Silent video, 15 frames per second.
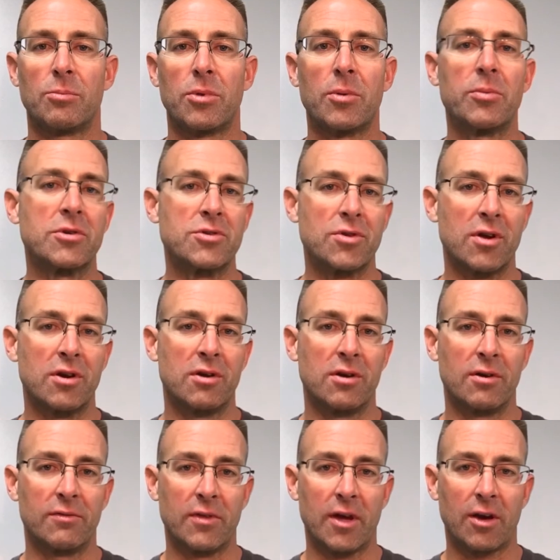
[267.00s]
perpetrator
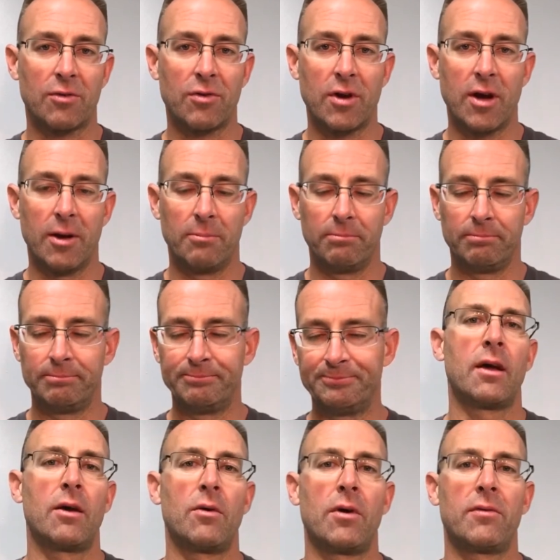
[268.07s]
of that crime.
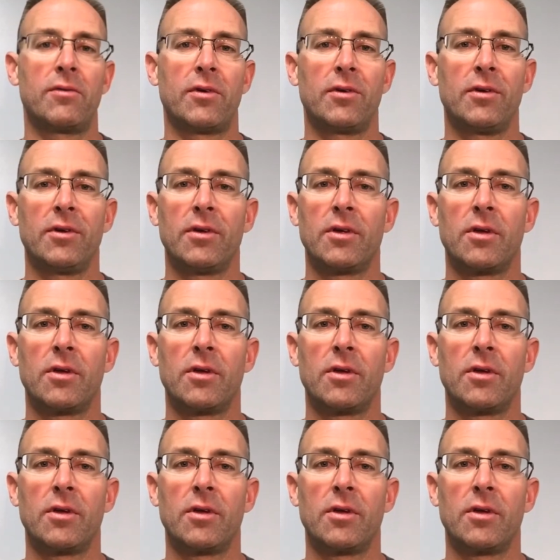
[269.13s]
However,